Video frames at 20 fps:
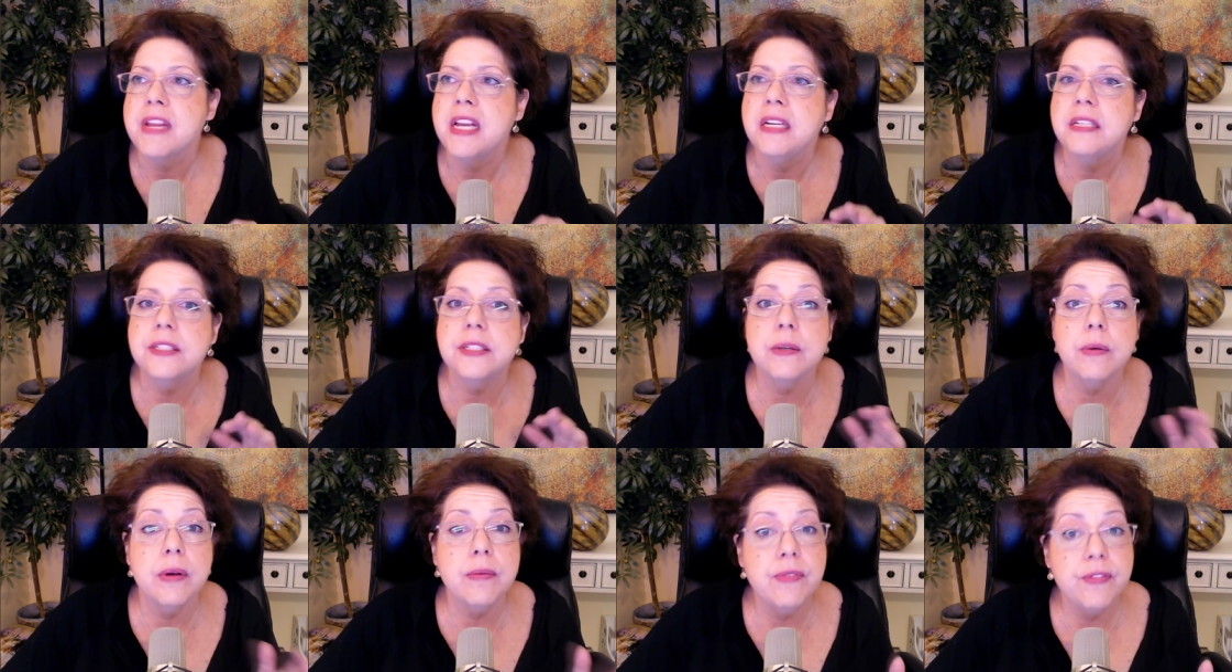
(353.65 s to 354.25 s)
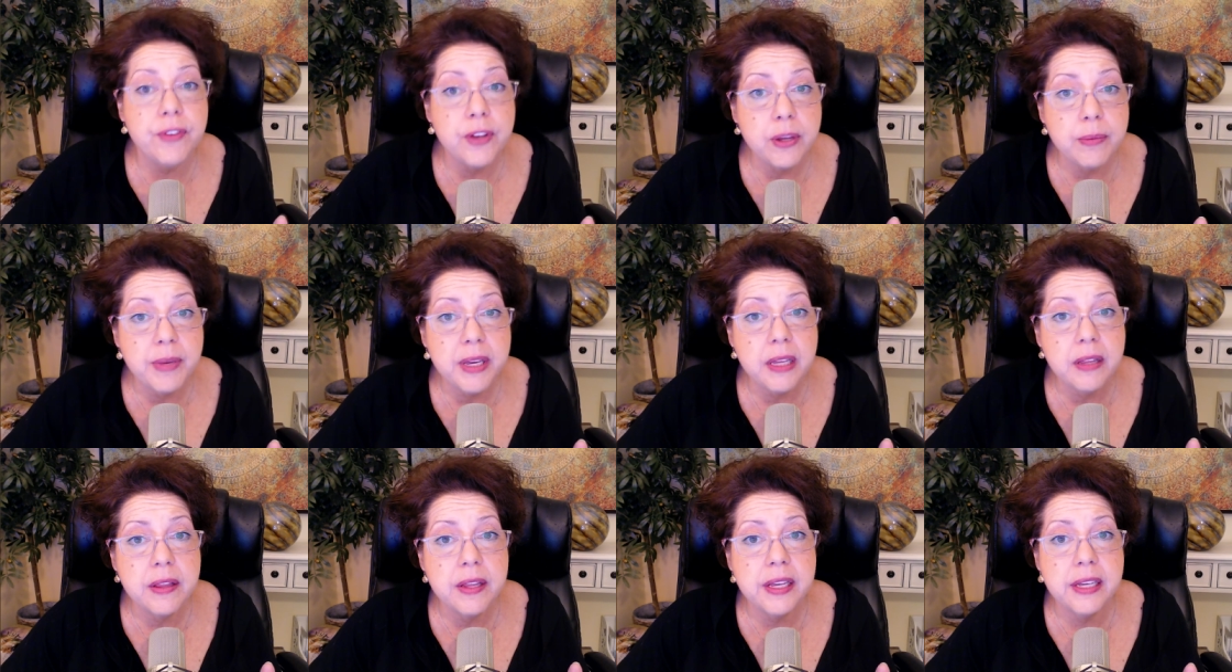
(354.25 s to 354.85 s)
So I'm
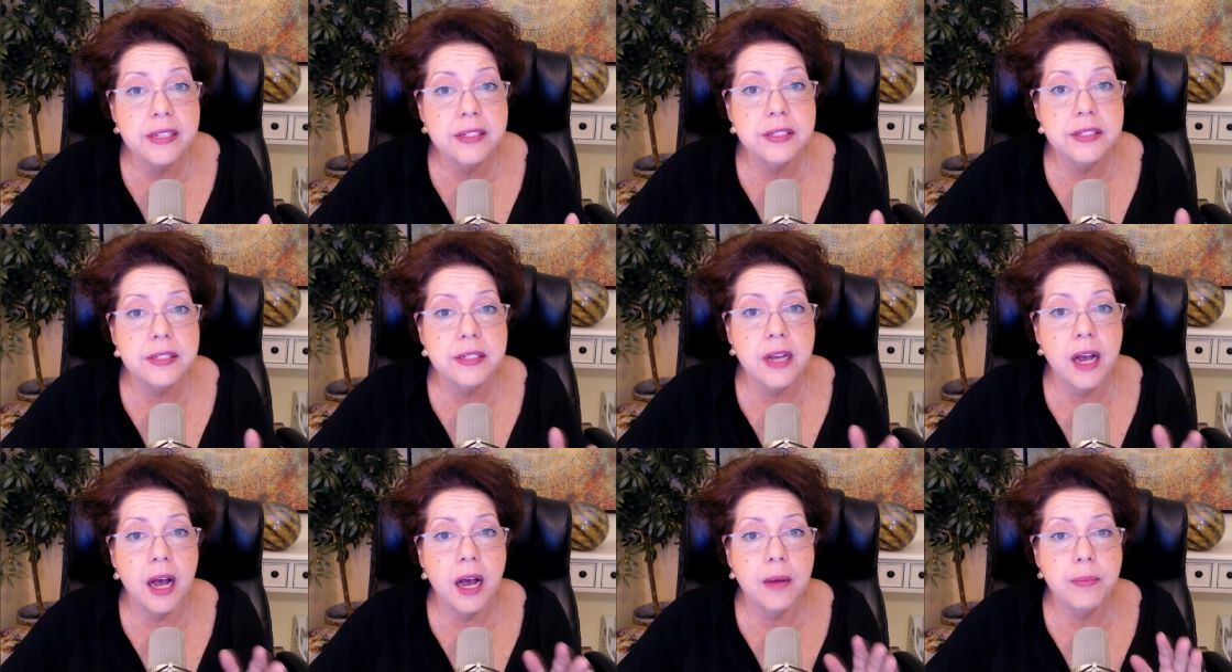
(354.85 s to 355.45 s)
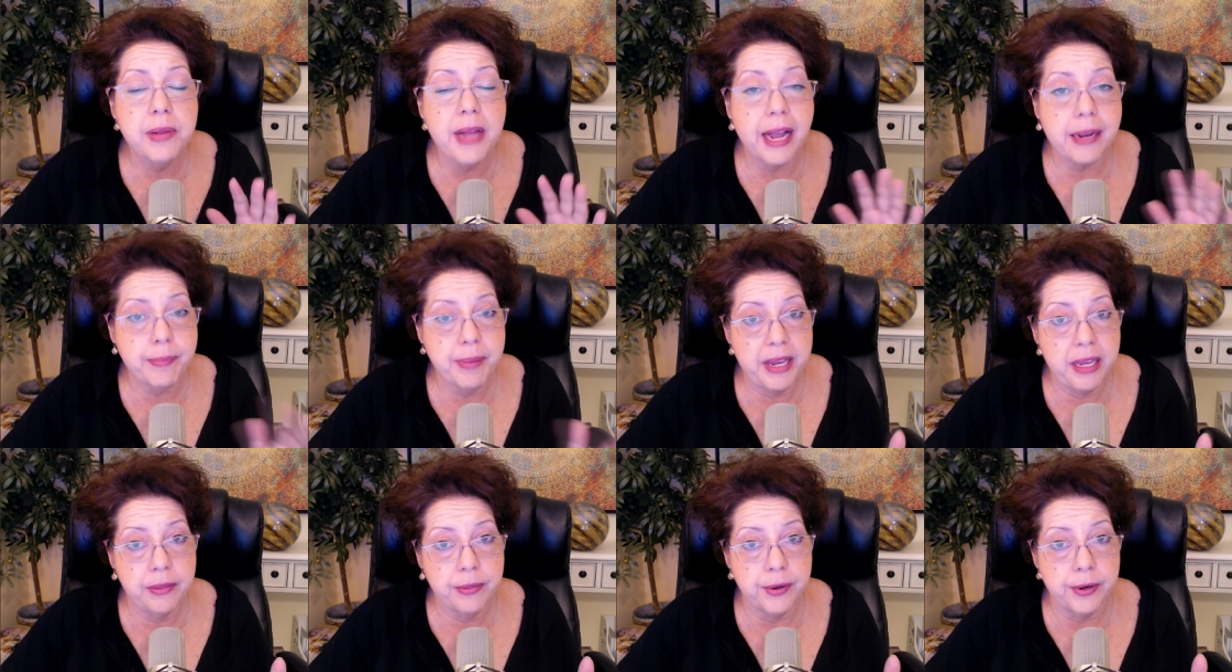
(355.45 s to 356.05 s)
filming this uh, Black
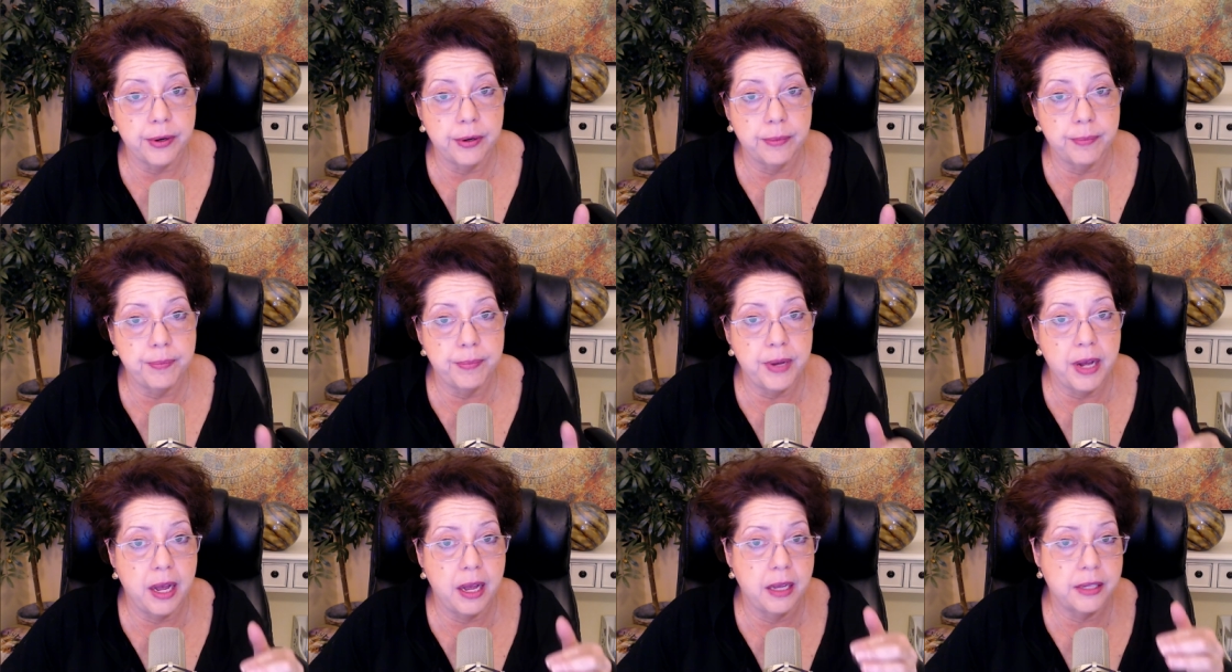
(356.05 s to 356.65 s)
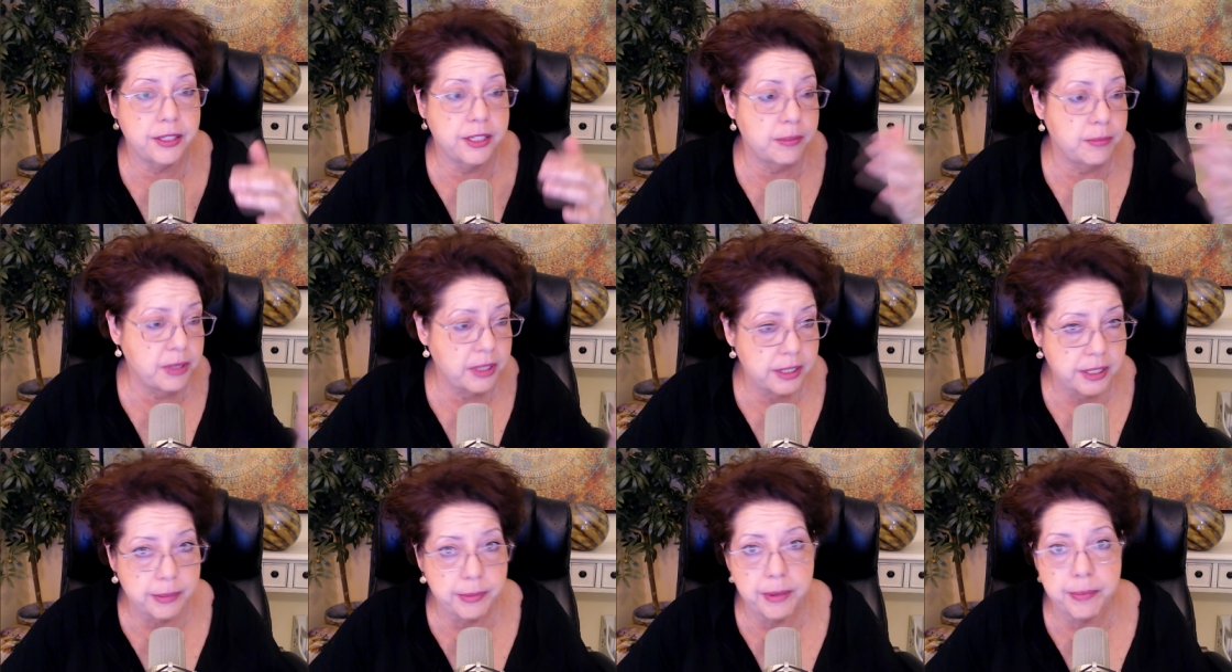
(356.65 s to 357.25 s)
Panther uh,
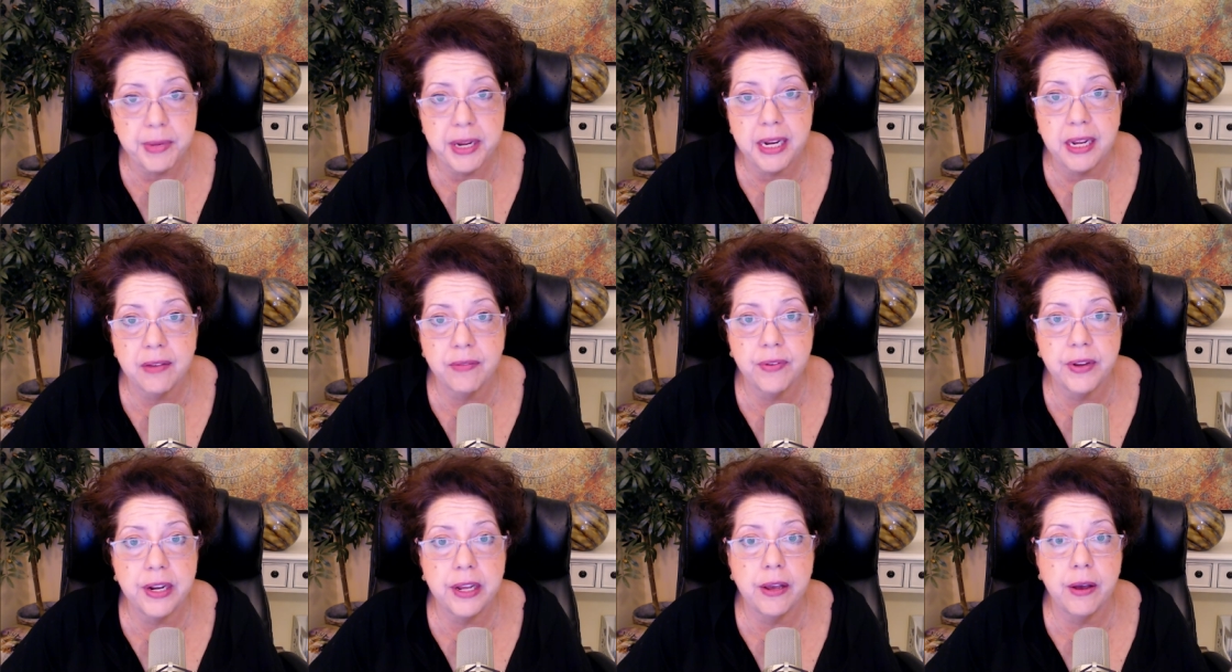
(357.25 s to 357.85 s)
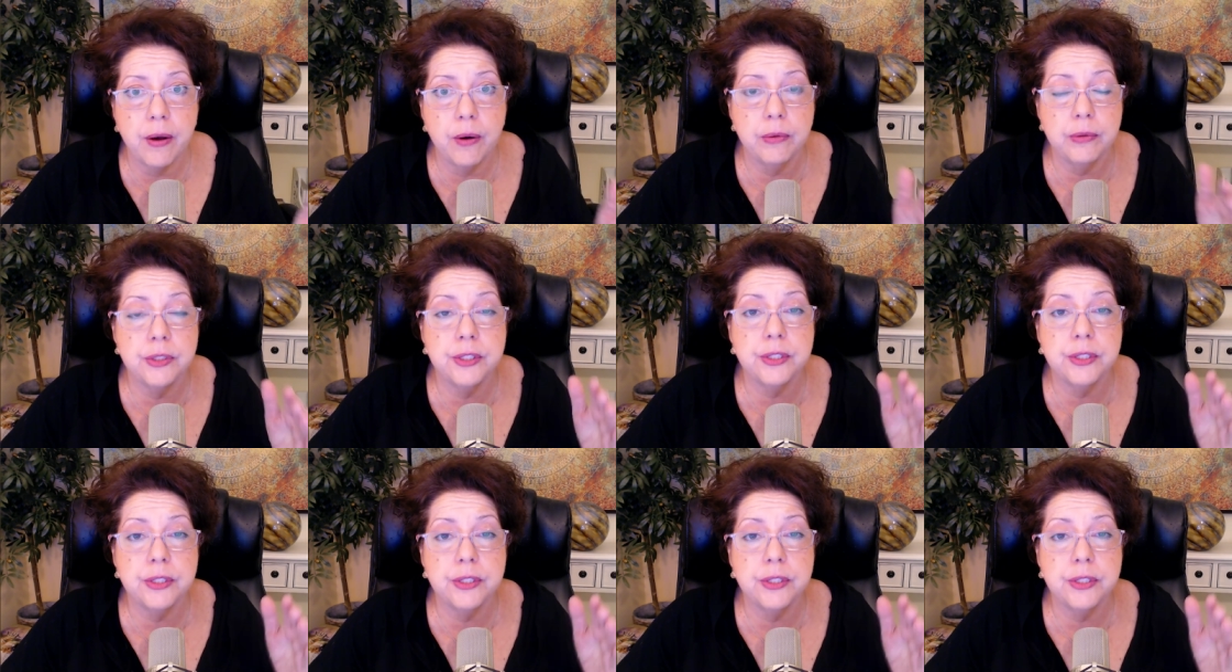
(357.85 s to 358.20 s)
symbolism and meaning video,